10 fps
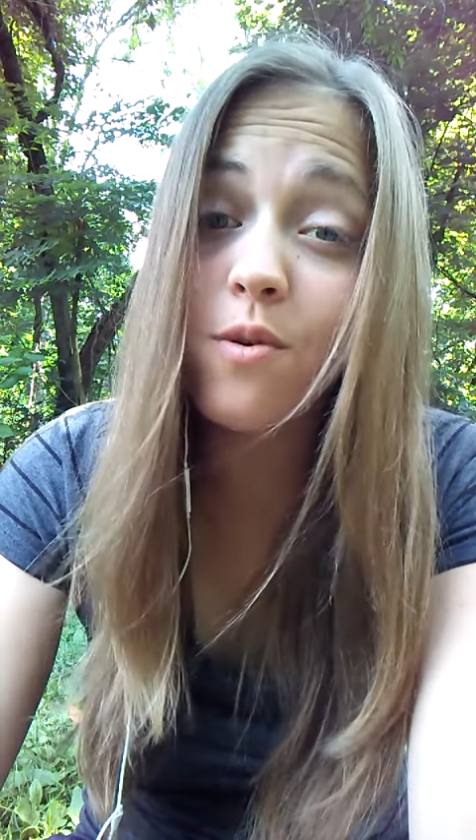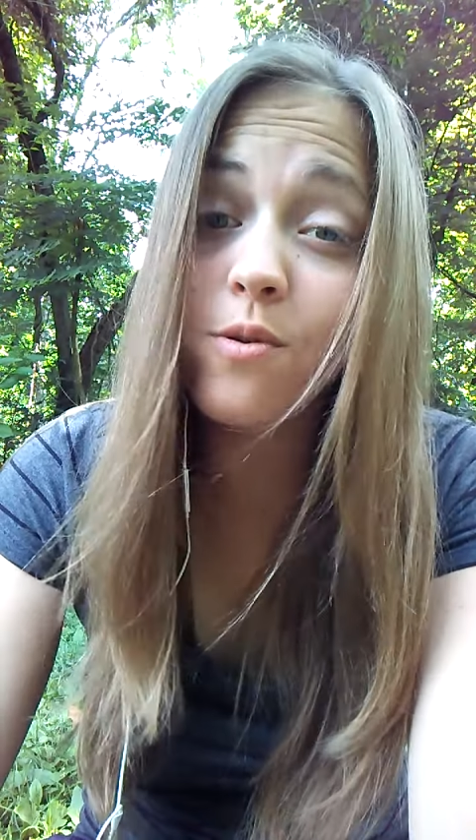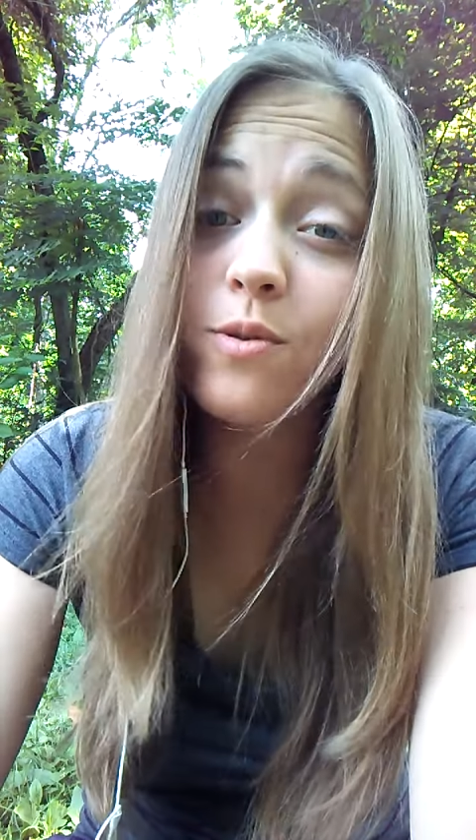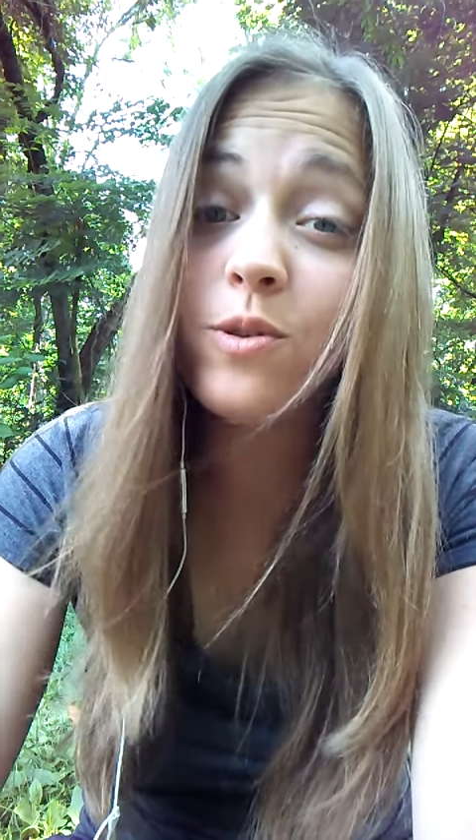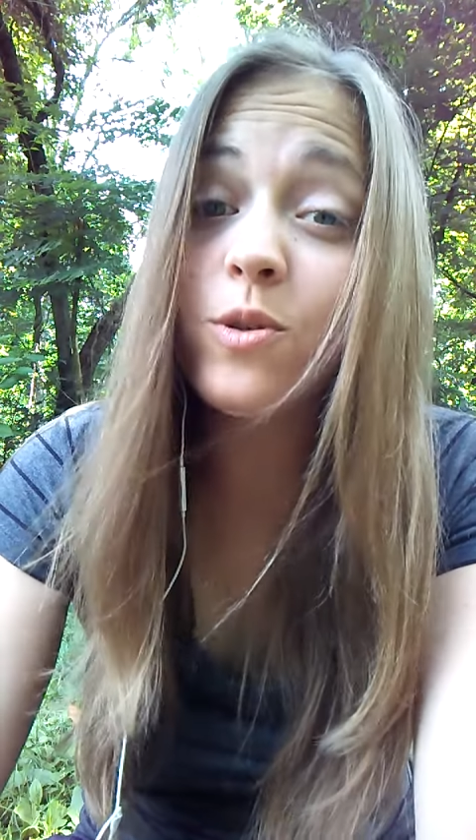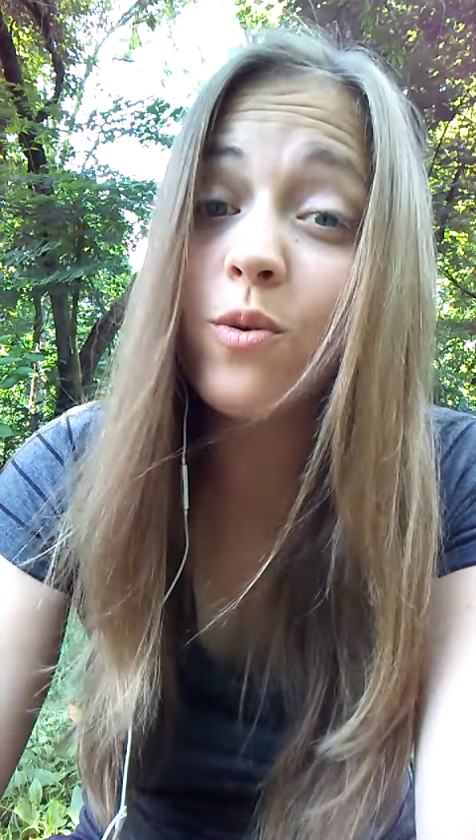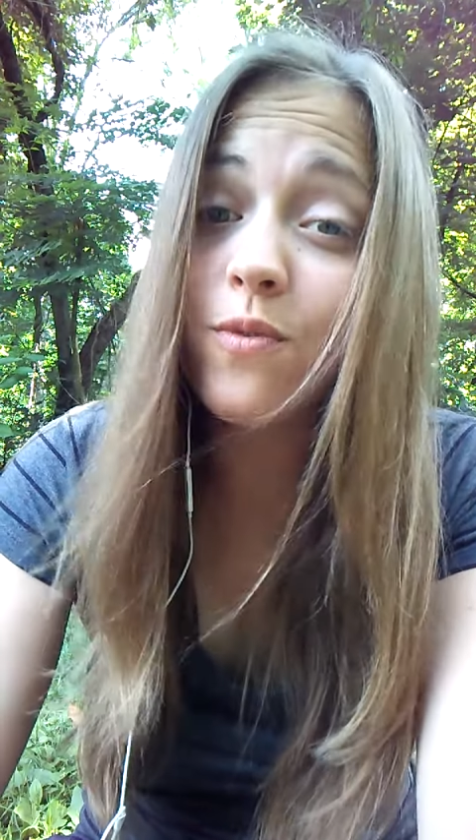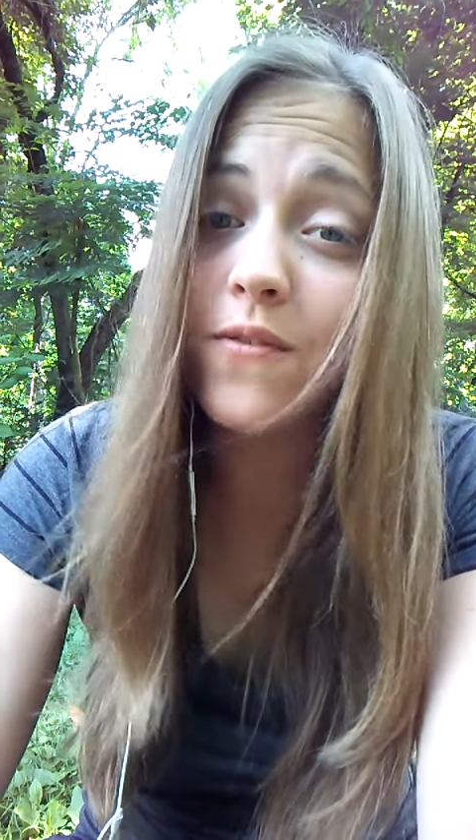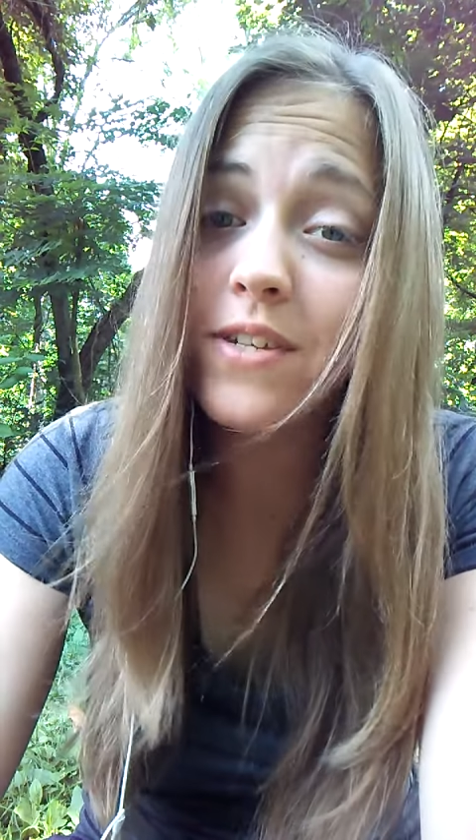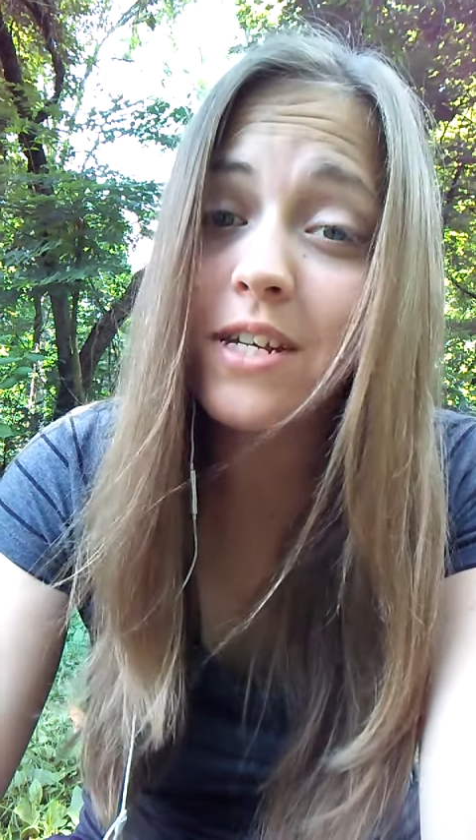old to a
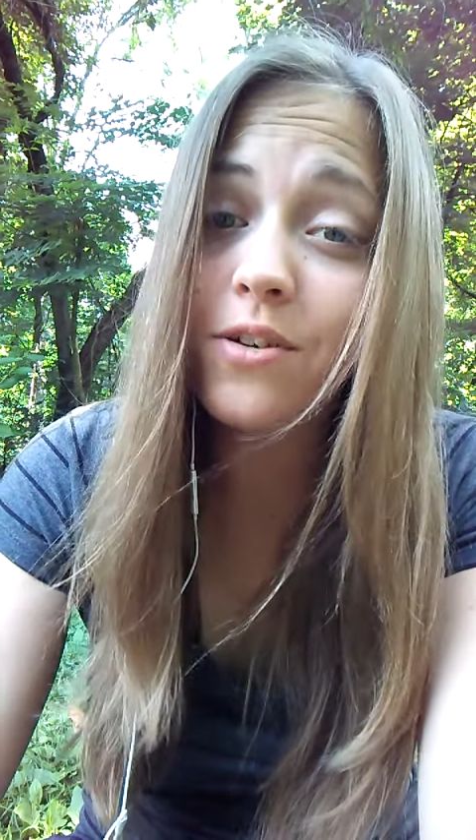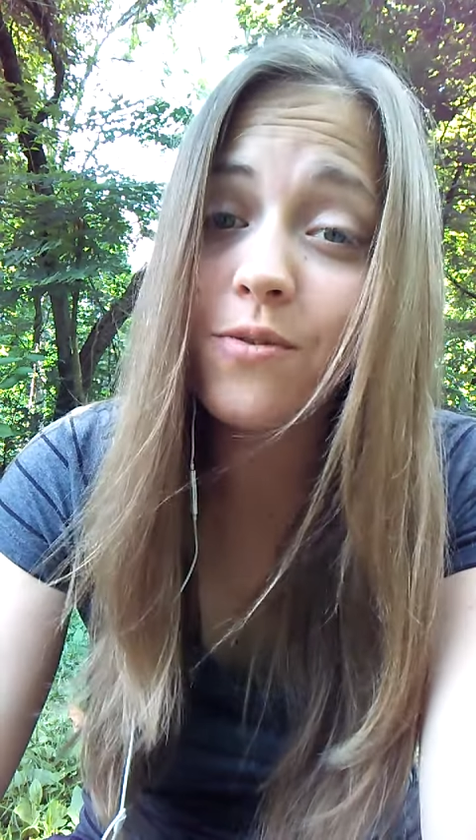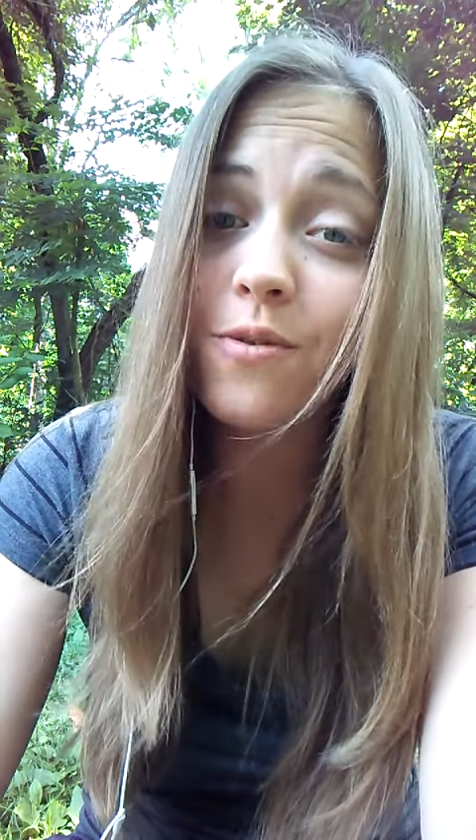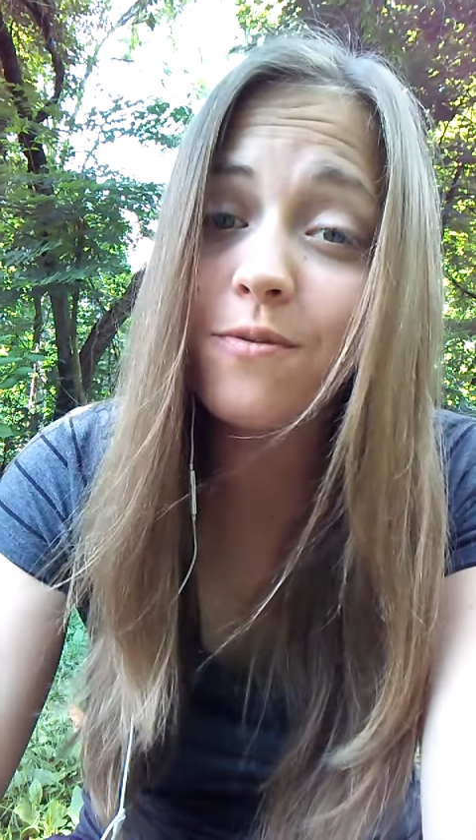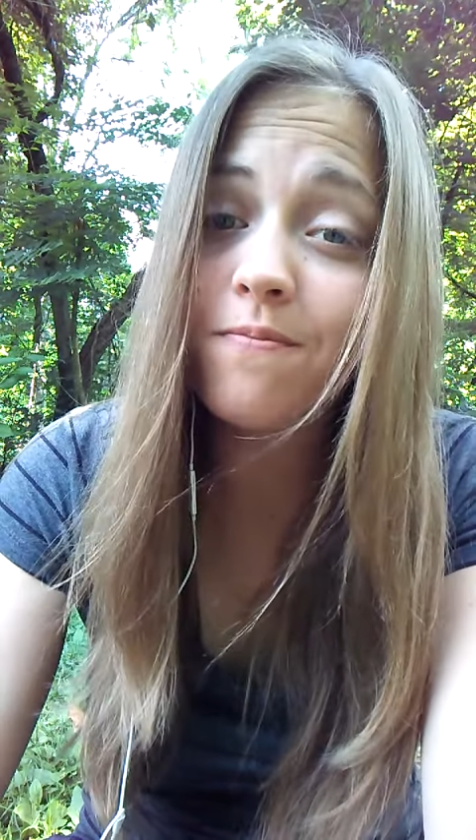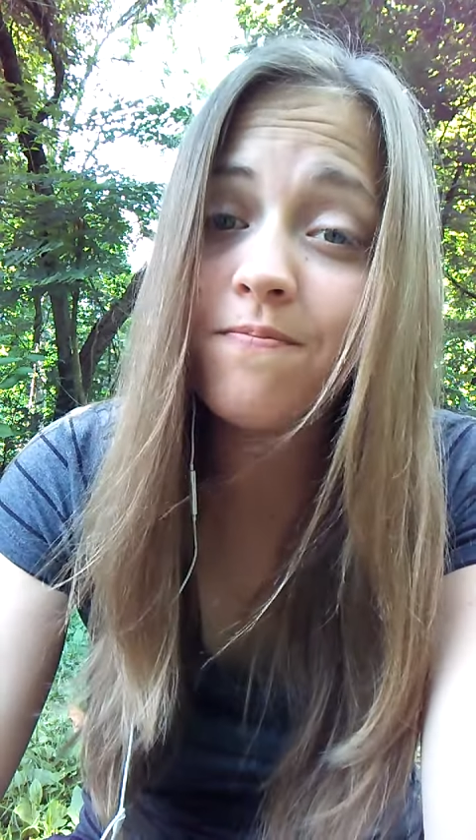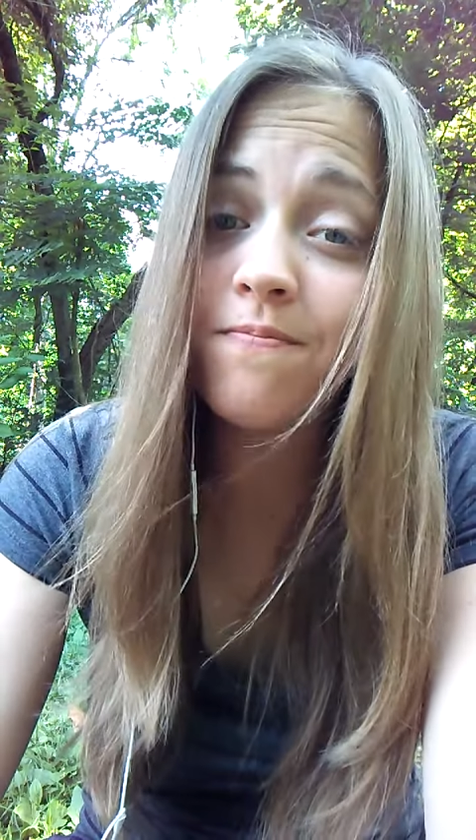15 year old.